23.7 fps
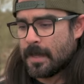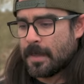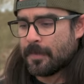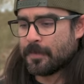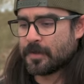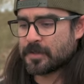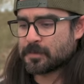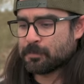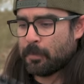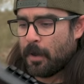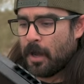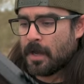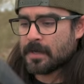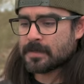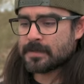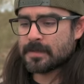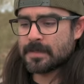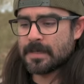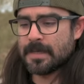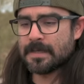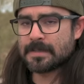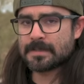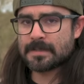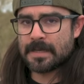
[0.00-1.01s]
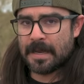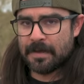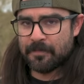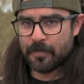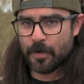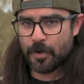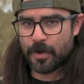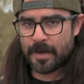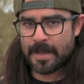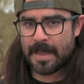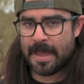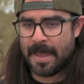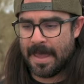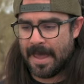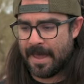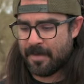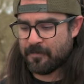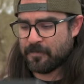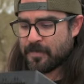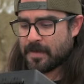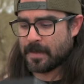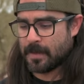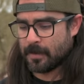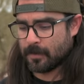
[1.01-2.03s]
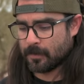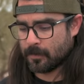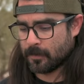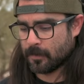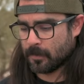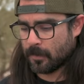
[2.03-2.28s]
this box, it's not very heavy.